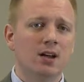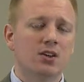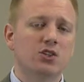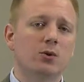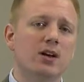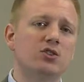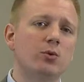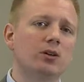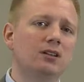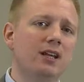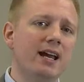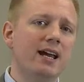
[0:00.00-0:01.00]
So as you are
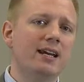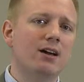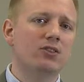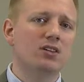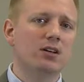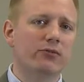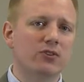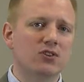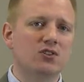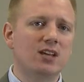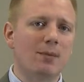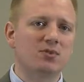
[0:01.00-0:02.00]
laying out the different
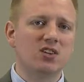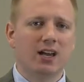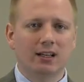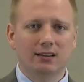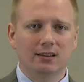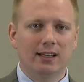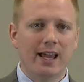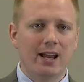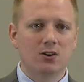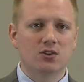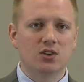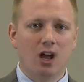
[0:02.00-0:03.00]
steps and
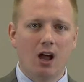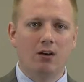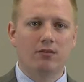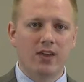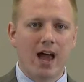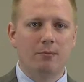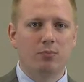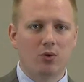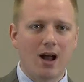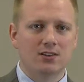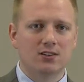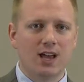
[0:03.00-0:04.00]
layers of that
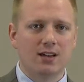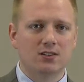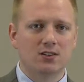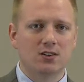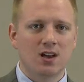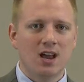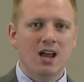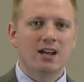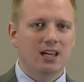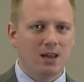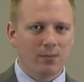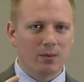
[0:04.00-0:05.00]
process,
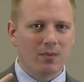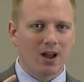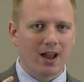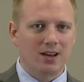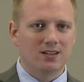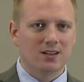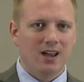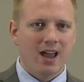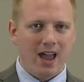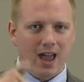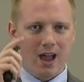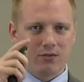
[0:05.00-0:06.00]
keep in mind
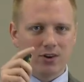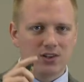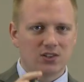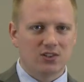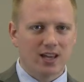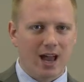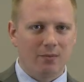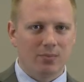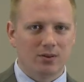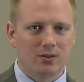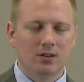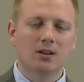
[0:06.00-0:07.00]
every step
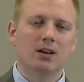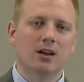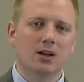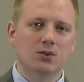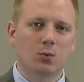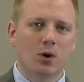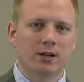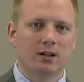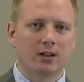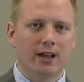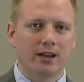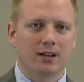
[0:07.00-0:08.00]
is one
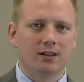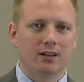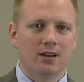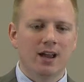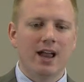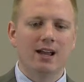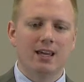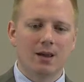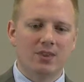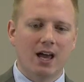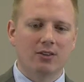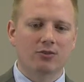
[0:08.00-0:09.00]
click and
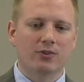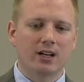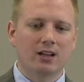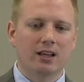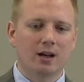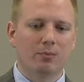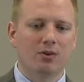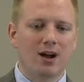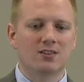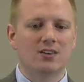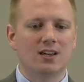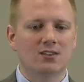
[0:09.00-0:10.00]
keep that three-click
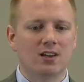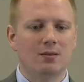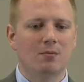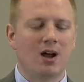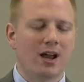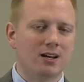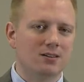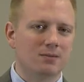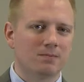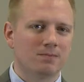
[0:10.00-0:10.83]
process in mind.